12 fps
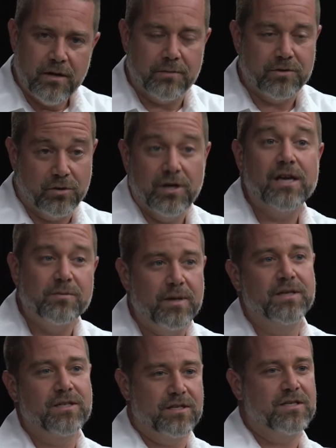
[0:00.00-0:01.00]
Yep. So it has
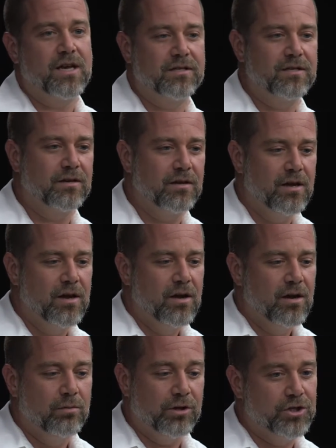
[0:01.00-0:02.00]
been a success, and it
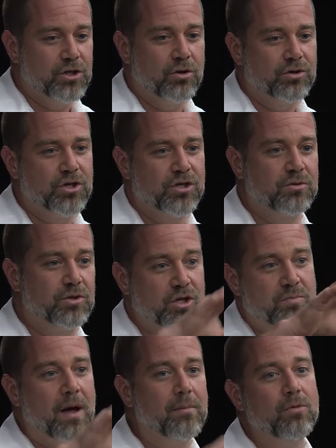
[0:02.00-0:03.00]
really shows
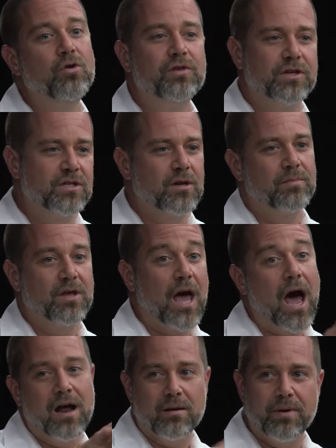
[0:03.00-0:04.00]
just by moving something
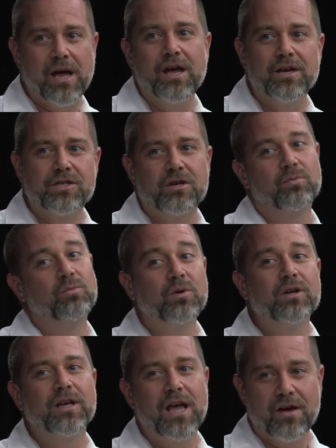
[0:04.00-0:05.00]
on a page can
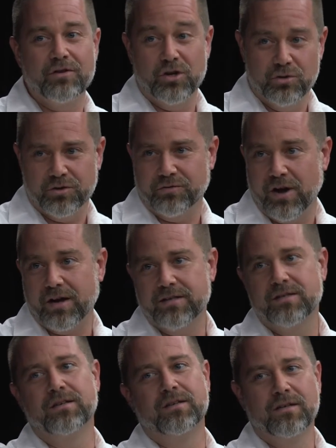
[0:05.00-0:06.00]
really have a huge
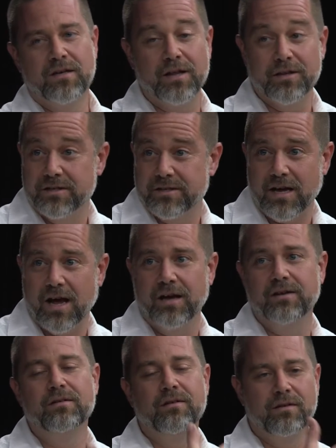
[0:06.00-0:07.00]
effect on the
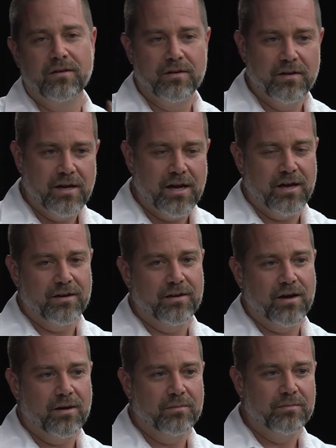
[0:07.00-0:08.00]
design, and
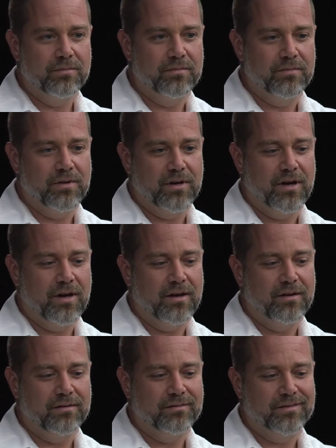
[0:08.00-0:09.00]

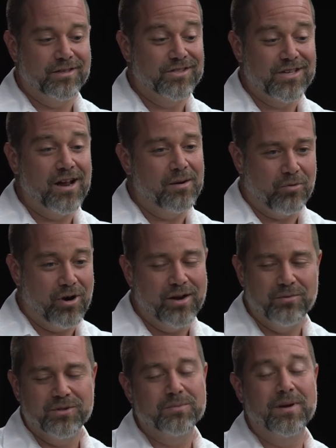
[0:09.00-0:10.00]
the sign up
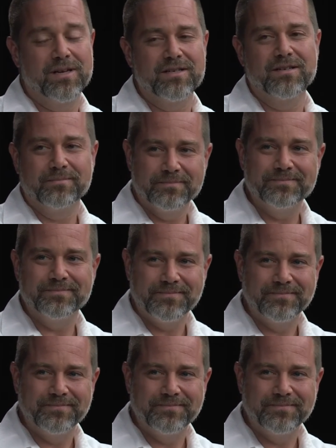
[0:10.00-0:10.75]
rate was amazing.